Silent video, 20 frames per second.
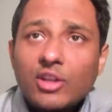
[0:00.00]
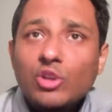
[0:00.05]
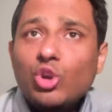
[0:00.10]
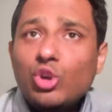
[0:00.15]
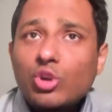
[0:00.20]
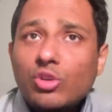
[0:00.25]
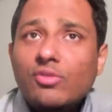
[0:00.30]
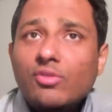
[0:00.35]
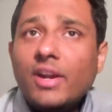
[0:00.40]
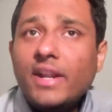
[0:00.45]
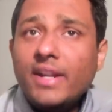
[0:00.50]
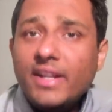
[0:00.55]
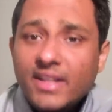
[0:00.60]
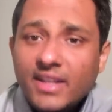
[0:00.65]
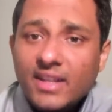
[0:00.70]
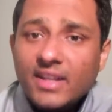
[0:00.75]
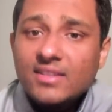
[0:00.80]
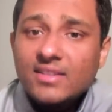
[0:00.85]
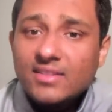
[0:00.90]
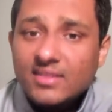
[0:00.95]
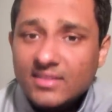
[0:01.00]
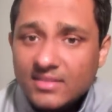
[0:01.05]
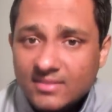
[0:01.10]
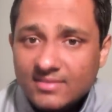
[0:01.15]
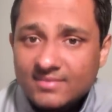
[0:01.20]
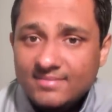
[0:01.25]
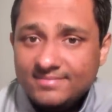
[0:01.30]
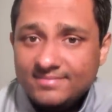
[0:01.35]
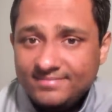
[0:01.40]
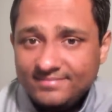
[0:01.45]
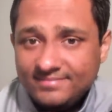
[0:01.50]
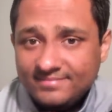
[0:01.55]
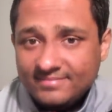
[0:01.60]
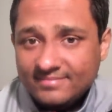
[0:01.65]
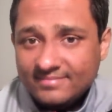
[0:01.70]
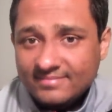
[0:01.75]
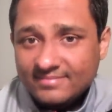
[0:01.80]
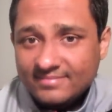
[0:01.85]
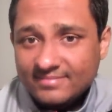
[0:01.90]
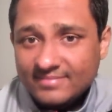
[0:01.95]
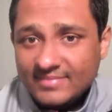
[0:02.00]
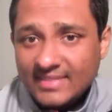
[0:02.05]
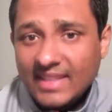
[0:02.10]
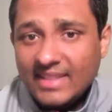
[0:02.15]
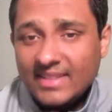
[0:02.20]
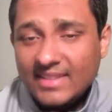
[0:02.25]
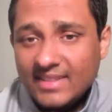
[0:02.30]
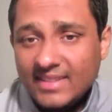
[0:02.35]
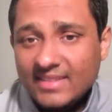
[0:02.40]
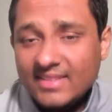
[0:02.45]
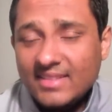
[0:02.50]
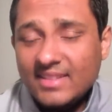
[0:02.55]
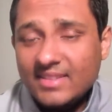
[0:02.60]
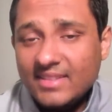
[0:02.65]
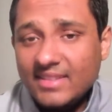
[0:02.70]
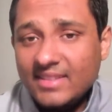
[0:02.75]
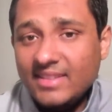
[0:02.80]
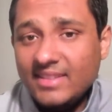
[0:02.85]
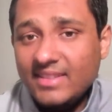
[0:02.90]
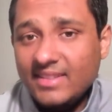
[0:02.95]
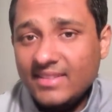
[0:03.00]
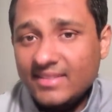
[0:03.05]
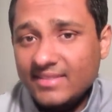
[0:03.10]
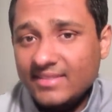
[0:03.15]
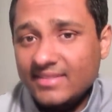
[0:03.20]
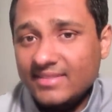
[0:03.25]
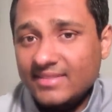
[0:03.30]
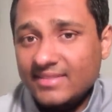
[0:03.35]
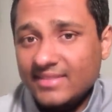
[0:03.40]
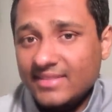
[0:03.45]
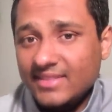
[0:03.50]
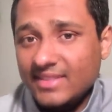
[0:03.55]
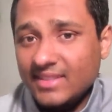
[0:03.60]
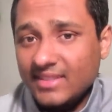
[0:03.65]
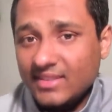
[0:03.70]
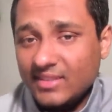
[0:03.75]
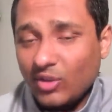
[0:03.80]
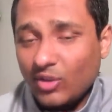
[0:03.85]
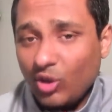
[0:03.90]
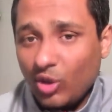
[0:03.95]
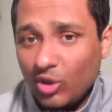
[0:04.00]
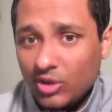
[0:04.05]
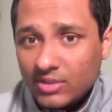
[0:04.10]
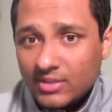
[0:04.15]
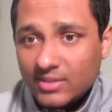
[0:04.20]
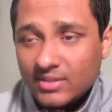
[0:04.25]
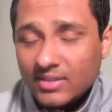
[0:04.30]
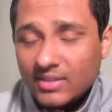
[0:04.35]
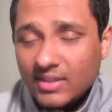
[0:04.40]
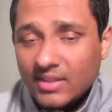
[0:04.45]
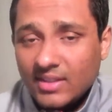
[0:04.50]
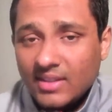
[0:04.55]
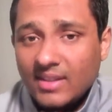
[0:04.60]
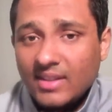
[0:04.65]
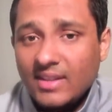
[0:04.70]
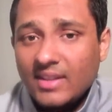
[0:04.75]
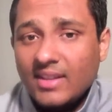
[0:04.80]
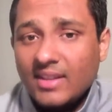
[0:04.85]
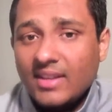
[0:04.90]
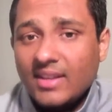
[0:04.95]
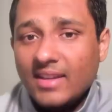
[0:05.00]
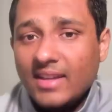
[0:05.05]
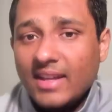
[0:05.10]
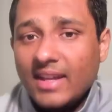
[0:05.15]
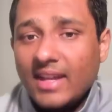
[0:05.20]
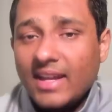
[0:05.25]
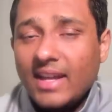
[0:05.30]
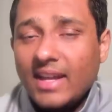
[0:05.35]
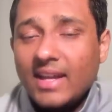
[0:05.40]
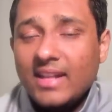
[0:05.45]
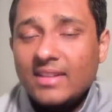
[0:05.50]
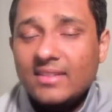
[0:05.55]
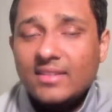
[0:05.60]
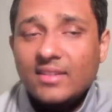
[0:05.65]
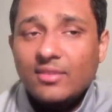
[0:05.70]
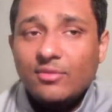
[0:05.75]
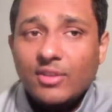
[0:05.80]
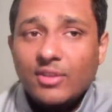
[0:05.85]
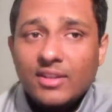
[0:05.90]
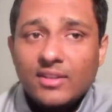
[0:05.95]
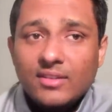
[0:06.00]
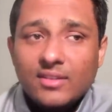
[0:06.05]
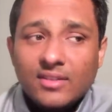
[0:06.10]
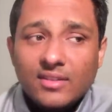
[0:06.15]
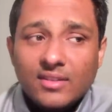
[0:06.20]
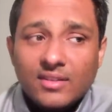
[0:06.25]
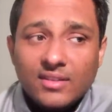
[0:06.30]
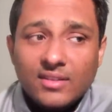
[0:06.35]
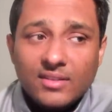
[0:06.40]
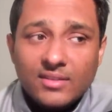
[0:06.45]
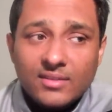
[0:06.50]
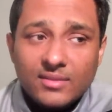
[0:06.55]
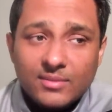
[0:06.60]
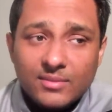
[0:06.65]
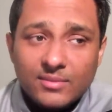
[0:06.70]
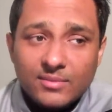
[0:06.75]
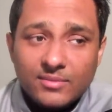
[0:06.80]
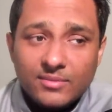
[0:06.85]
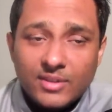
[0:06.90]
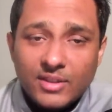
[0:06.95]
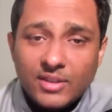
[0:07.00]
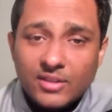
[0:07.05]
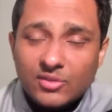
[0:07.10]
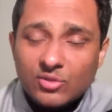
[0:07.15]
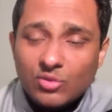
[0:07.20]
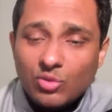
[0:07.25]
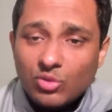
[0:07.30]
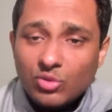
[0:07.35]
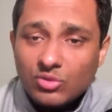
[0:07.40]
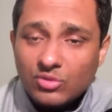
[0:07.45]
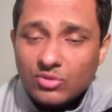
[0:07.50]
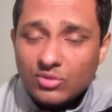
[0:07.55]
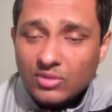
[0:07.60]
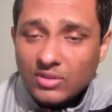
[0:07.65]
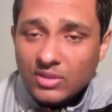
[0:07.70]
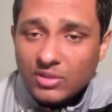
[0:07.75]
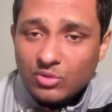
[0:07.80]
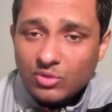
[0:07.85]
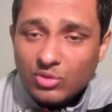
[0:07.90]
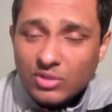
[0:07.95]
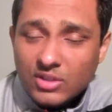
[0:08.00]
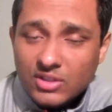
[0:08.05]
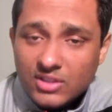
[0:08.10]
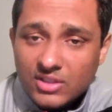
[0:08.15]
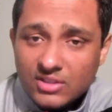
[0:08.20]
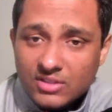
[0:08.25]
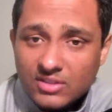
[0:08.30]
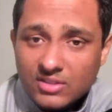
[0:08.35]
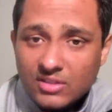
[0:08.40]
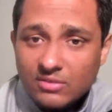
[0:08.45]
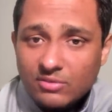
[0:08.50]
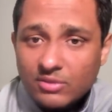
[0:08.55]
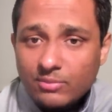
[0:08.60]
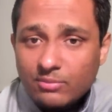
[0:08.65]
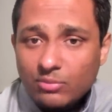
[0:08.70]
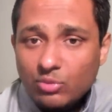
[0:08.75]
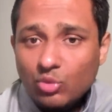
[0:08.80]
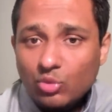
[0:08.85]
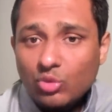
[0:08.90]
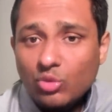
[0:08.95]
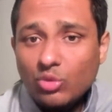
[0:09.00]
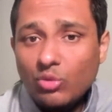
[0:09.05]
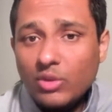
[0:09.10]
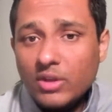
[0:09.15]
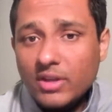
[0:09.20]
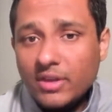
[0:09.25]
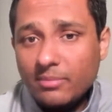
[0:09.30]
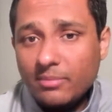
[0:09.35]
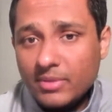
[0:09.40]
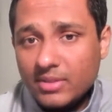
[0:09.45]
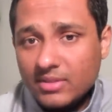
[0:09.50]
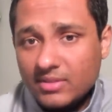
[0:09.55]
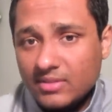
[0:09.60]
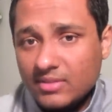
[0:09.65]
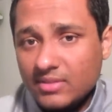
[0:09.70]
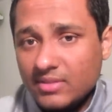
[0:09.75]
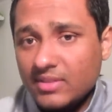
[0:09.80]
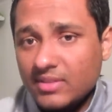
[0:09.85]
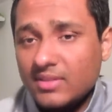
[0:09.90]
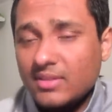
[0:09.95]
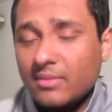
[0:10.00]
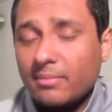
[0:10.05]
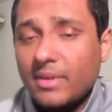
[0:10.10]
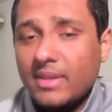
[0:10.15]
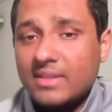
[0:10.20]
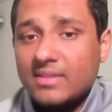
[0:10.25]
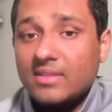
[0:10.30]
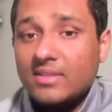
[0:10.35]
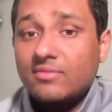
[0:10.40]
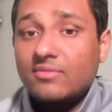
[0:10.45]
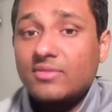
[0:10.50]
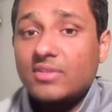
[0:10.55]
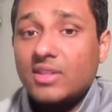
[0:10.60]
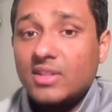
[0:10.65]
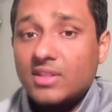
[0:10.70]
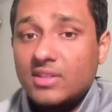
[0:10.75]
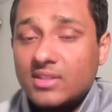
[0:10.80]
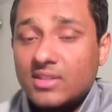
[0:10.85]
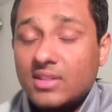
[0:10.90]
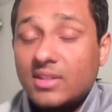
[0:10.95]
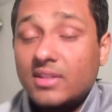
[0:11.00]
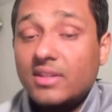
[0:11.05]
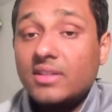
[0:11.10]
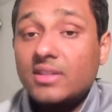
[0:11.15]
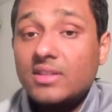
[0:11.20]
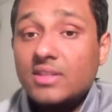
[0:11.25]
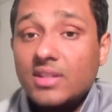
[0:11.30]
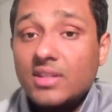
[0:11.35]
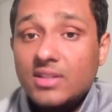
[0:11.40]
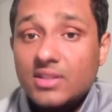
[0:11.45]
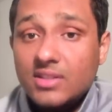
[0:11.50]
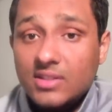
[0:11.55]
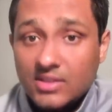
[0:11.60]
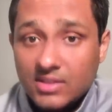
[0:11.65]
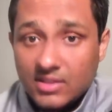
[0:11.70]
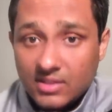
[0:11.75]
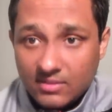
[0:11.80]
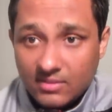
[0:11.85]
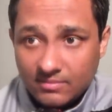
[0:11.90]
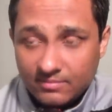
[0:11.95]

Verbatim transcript: a lot of ideas and then suddenly there is a halt and see when uh, venus goes into conjunction with pluto what happens there is a massive change sudden change is there